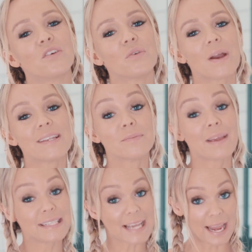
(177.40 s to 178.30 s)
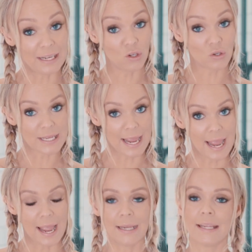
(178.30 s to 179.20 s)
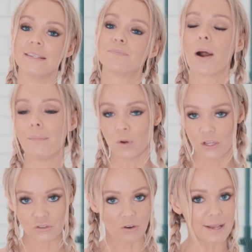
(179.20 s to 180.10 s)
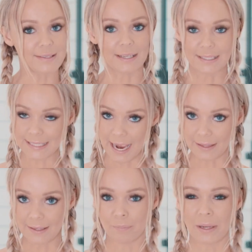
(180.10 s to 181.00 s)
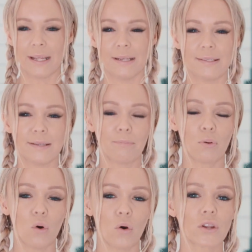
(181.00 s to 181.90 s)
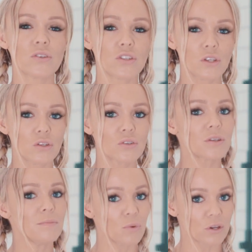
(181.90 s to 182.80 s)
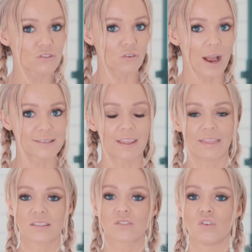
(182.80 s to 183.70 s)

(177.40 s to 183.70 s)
A good way to maintain your tan is by moisturising daily, but it is important to use a moisturiser that's